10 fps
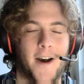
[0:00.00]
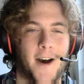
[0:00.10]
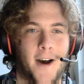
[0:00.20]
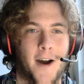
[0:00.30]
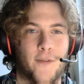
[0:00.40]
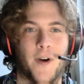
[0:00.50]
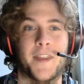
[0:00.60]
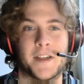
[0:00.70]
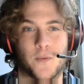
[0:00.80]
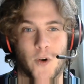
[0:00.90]
of what
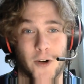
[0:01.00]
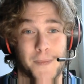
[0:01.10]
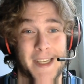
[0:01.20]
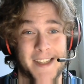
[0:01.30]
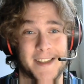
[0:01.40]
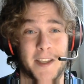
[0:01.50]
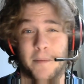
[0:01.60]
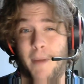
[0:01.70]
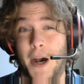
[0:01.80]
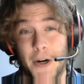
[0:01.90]
this word means in the
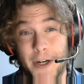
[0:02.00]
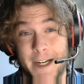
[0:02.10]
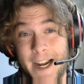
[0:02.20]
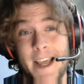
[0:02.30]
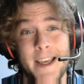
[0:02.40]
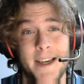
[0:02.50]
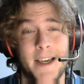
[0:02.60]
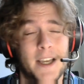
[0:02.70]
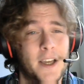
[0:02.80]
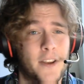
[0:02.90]
modern day,
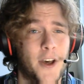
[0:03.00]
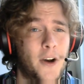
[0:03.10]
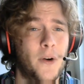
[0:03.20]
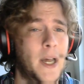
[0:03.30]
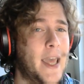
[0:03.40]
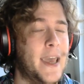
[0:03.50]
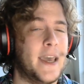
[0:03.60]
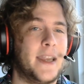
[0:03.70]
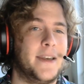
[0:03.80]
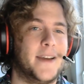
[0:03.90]
though,
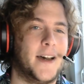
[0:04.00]
and